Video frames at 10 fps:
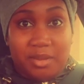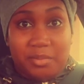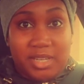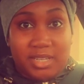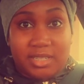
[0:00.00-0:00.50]

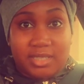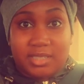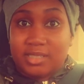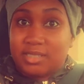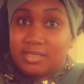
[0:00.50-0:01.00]

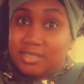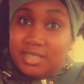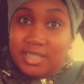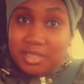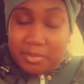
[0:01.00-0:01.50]
because
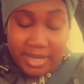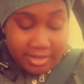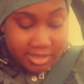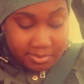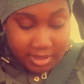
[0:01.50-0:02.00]
it looked
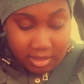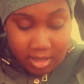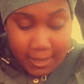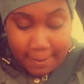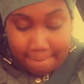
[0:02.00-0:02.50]
better to me.
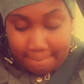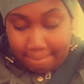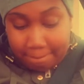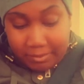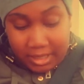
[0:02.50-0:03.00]

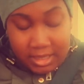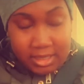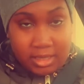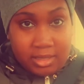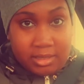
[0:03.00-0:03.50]
And